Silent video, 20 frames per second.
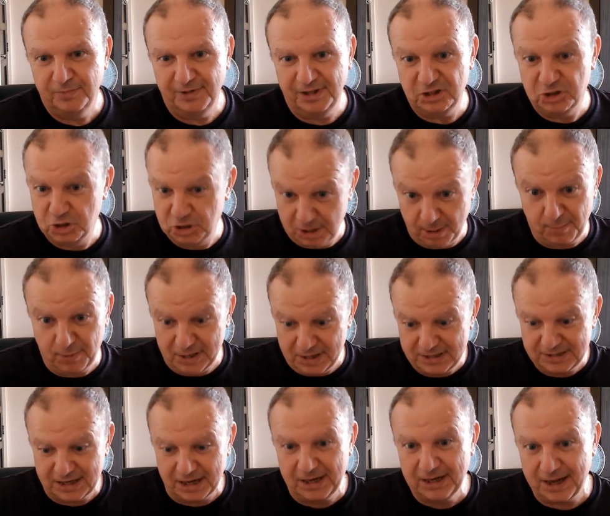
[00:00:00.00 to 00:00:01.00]
And
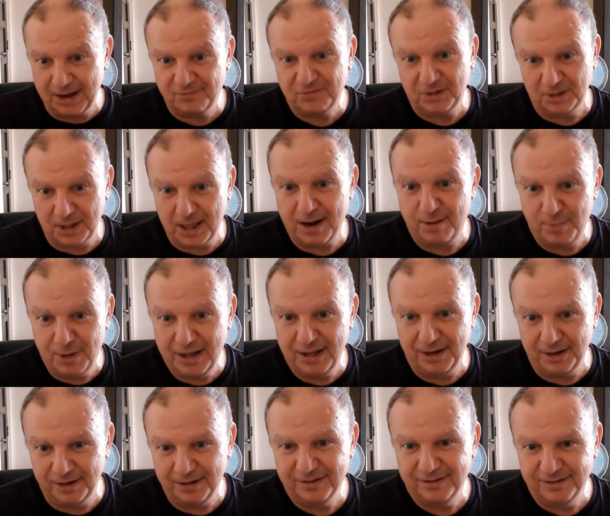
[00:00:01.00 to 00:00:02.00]
somebody's going to have to let him in.
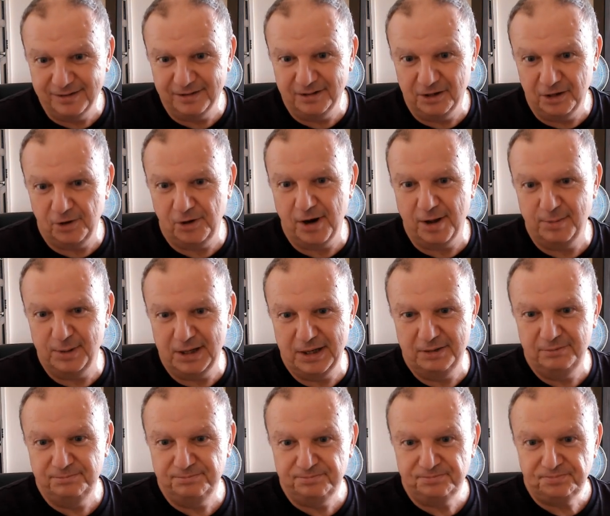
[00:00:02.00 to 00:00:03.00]
You know what I mean?
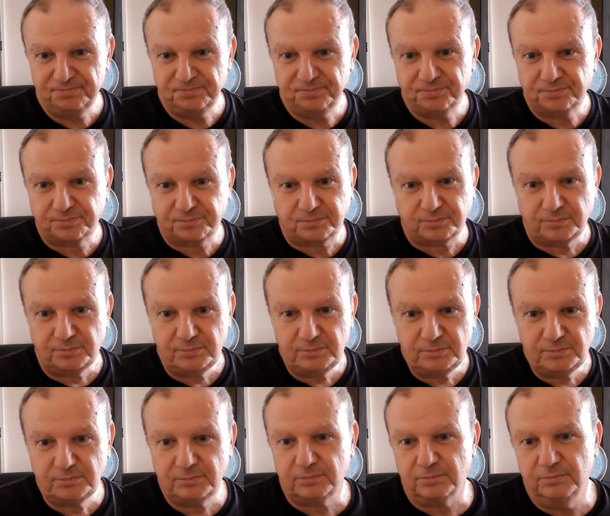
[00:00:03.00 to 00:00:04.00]

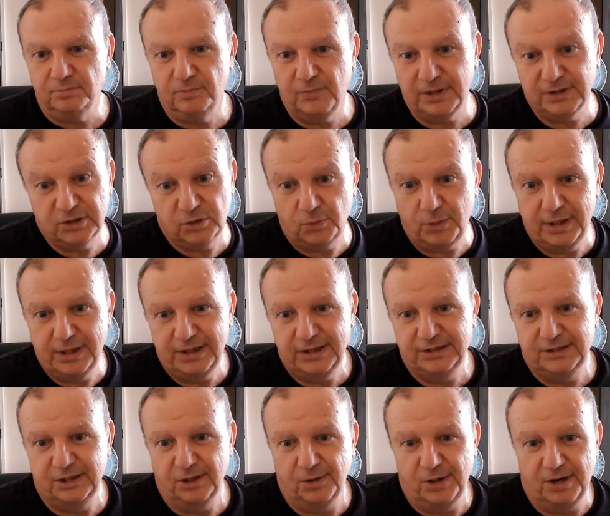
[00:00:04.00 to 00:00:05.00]
That's the way it
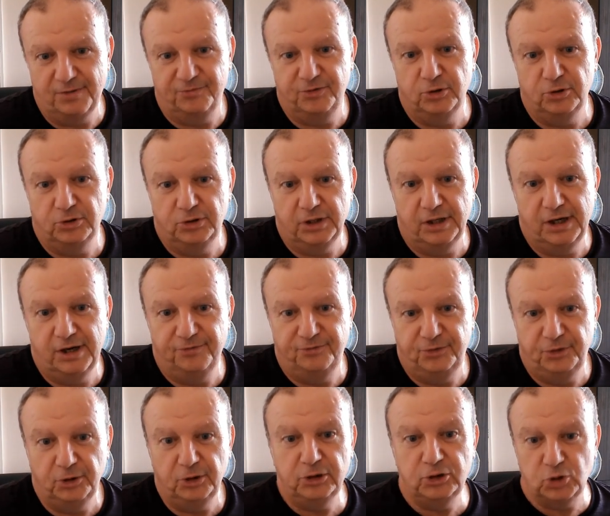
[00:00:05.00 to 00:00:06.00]
is here. And if
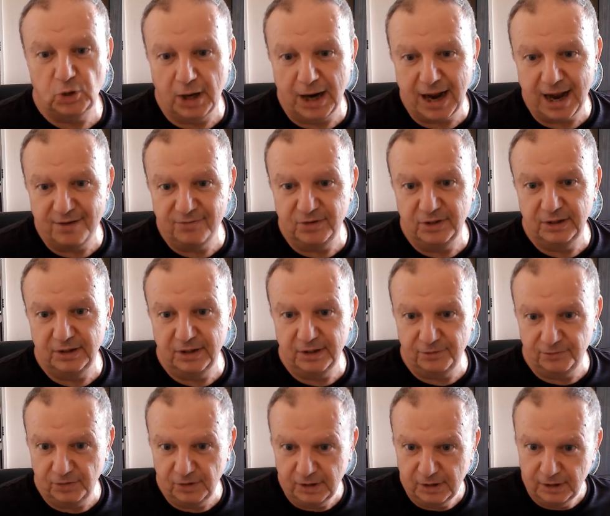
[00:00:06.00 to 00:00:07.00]
you're driving,
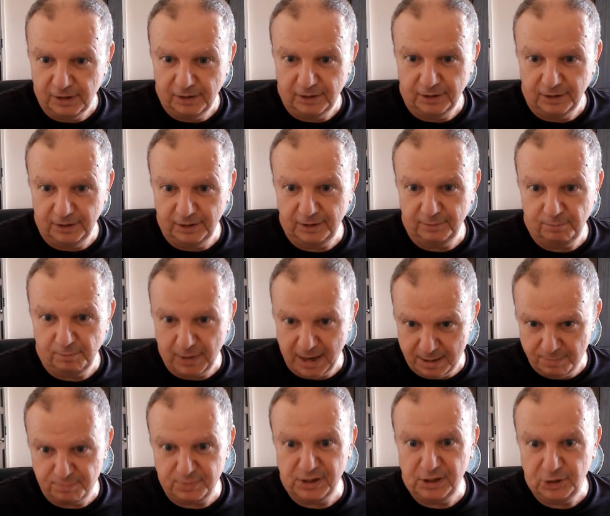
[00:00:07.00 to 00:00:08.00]
if it
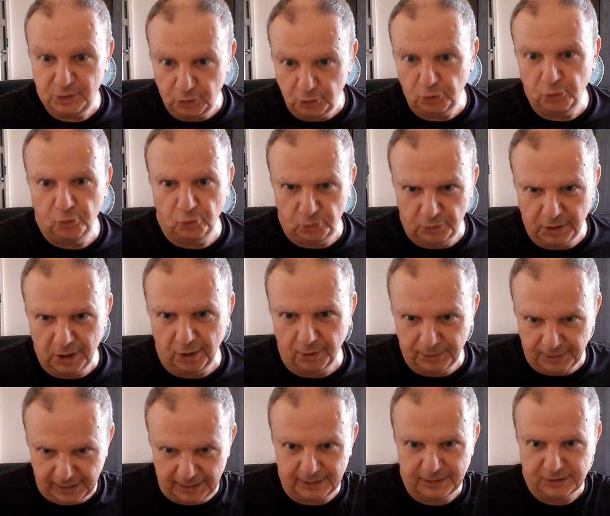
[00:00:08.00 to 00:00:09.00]
might be you, you know,
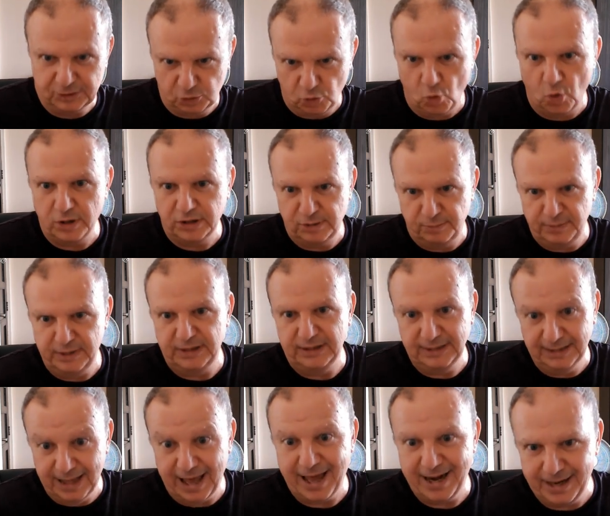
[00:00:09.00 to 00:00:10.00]
that is going to be
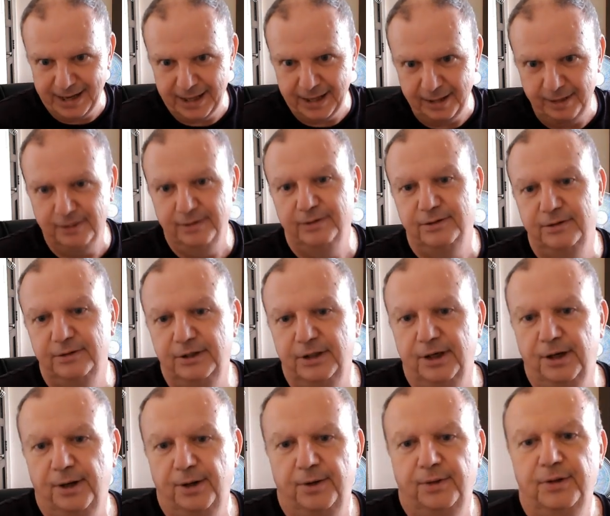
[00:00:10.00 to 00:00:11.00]
let in, you
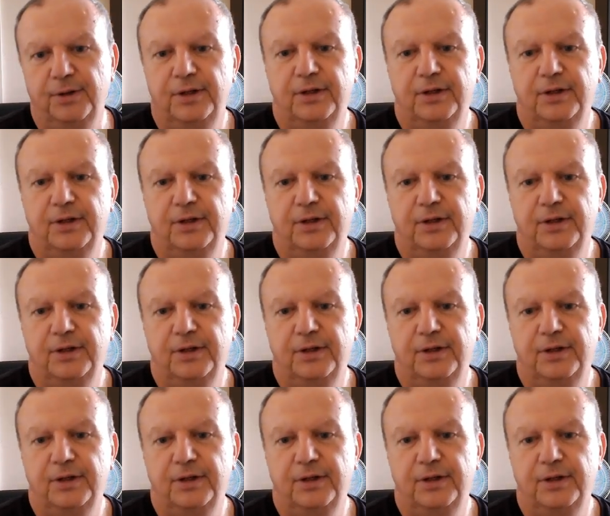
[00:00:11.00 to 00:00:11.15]
know.